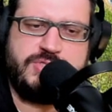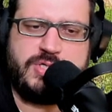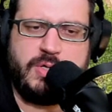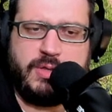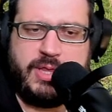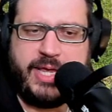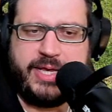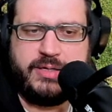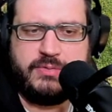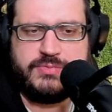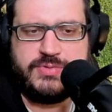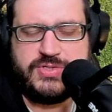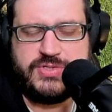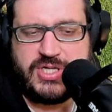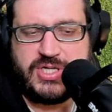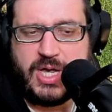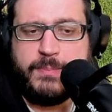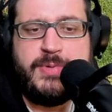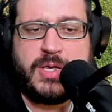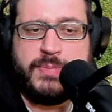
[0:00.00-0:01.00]
so like
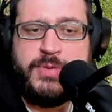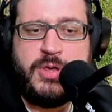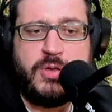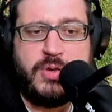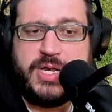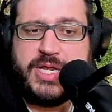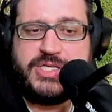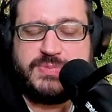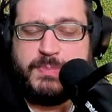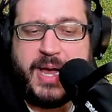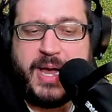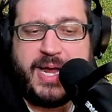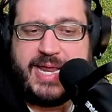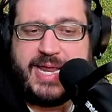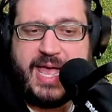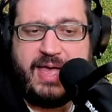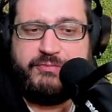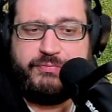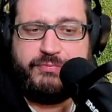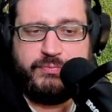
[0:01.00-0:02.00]
some communities might
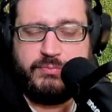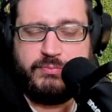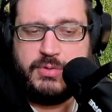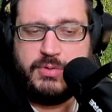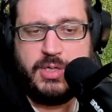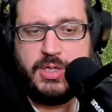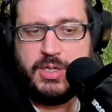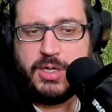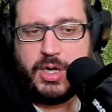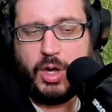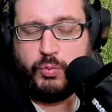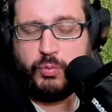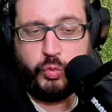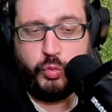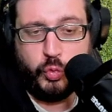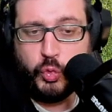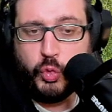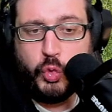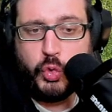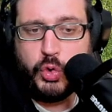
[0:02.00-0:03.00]
have a
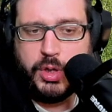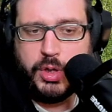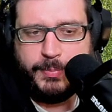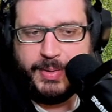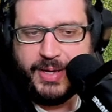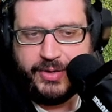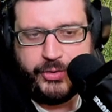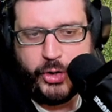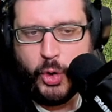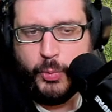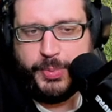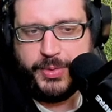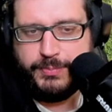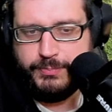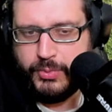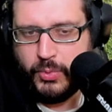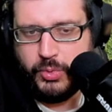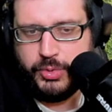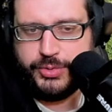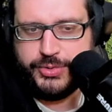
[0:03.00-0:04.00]
rule about
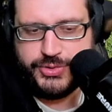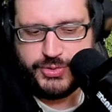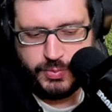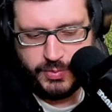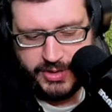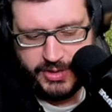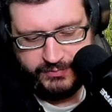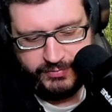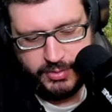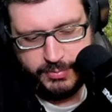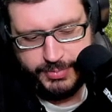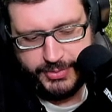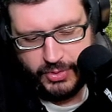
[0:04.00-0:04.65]
open borders or whatever.